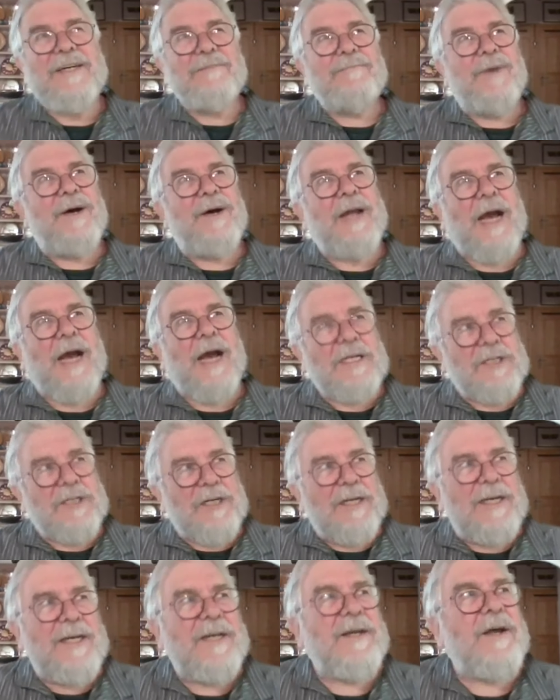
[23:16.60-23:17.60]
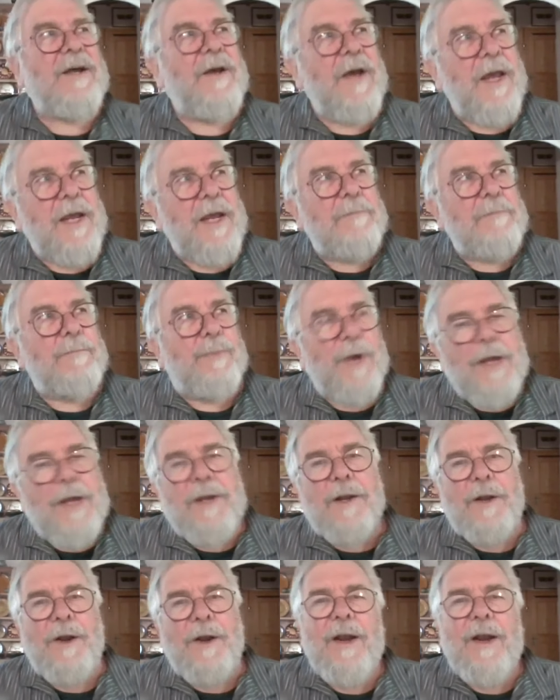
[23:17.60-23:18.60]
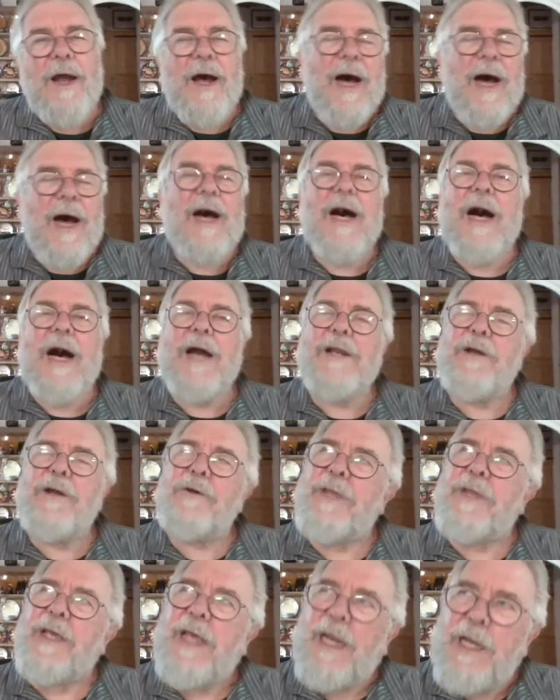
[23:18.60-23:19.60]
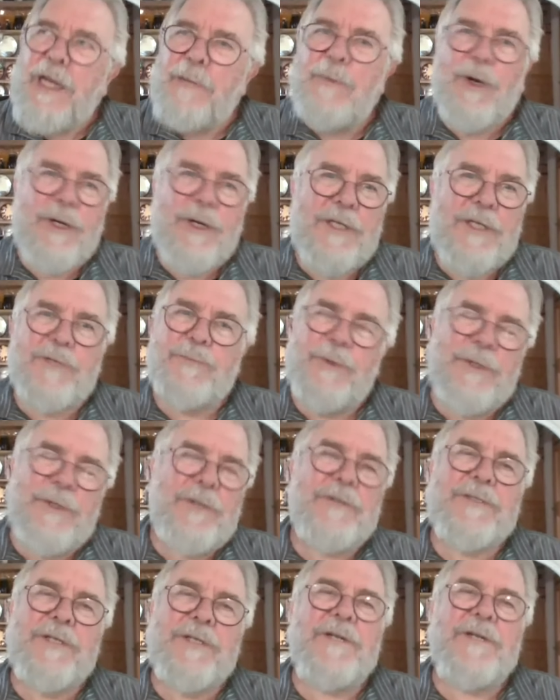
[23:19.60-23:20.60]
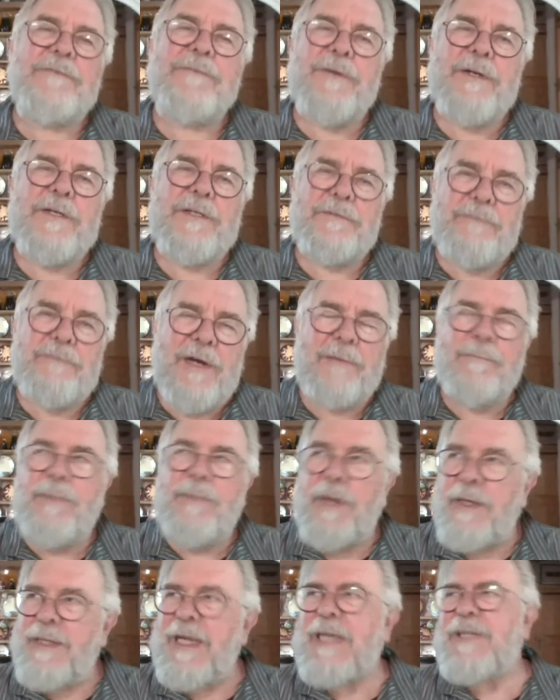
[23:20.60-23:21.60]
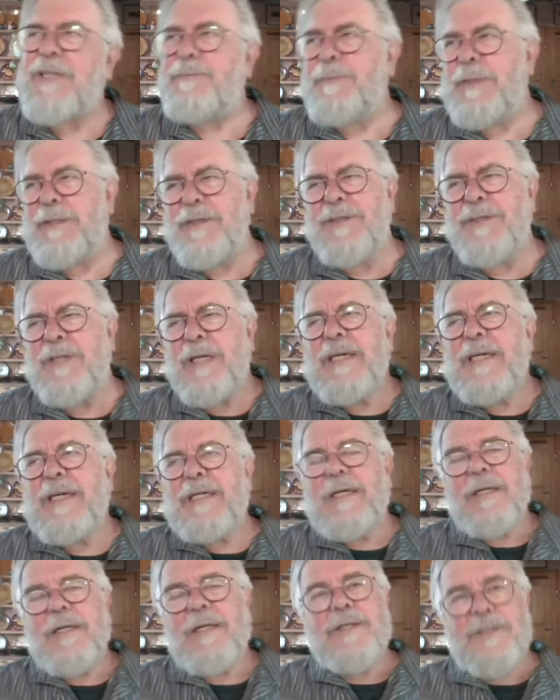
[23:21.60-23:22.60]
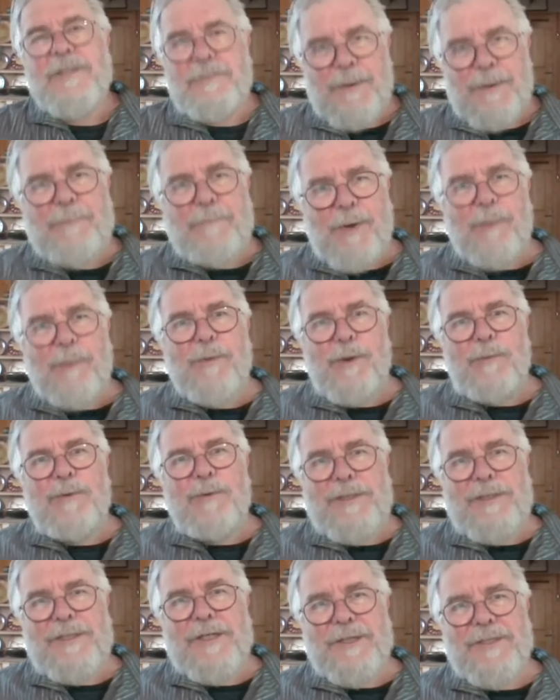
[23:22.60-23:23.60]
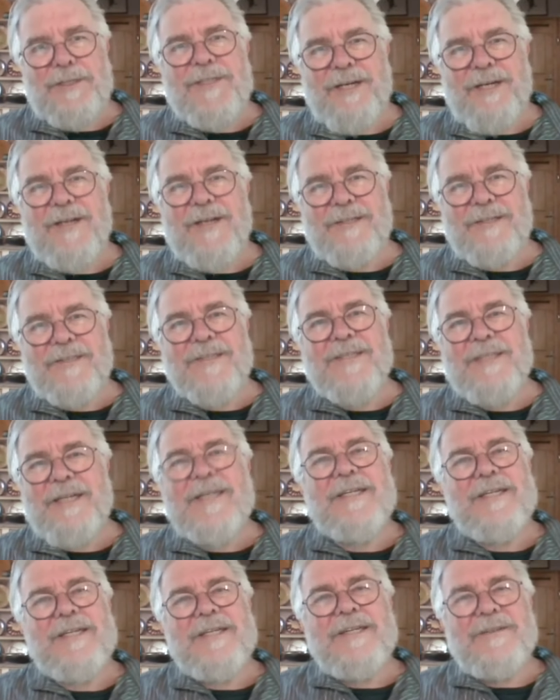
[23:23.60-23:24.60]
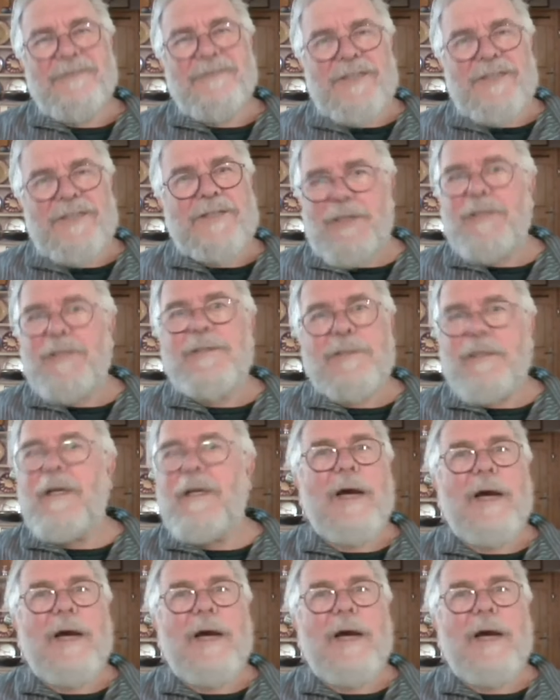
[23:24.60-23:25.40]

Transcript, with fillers: But actually, in Britain, I don't think anybody's produced a definitive number. And that's because there's a big problem with stone circles, which is